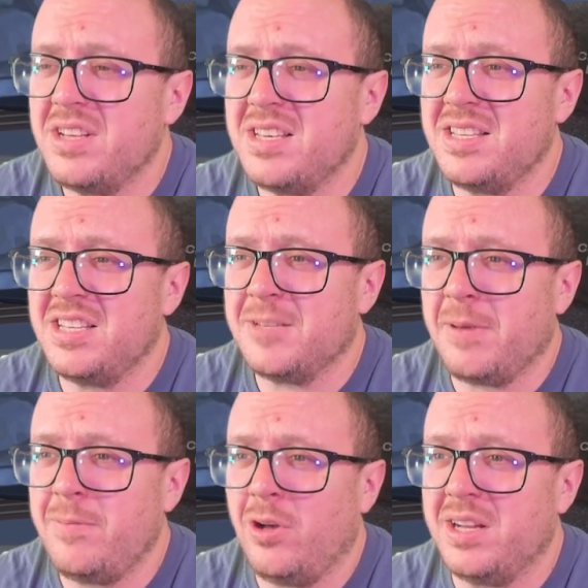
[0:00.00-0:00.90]
isn't the
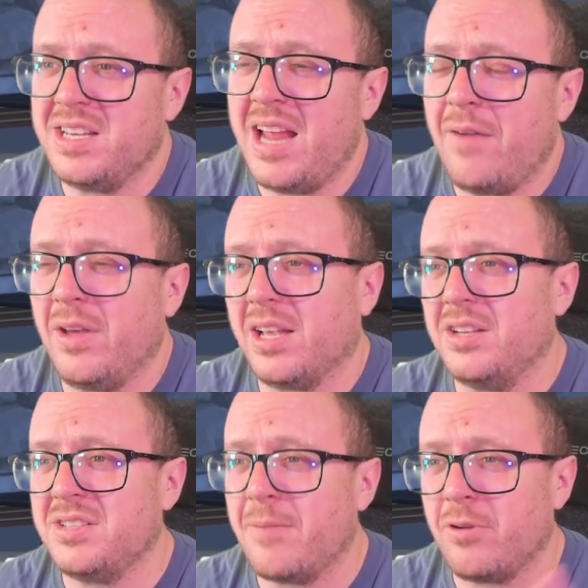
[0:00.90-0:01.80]
speed build. I did have like
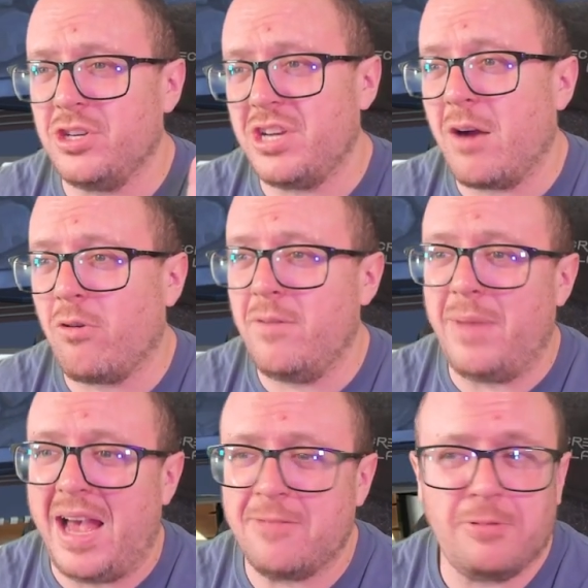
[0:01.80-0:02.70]
a separate shower and
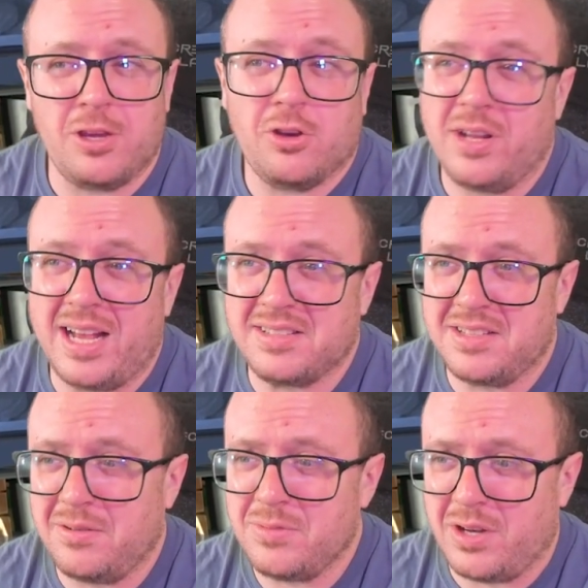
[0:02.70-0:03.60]
bath, but you couldn't
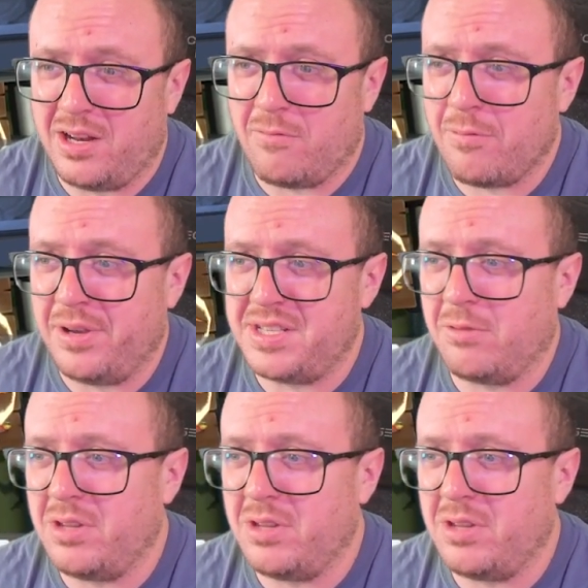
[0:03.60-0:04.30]
access them, so I ended up replacing it with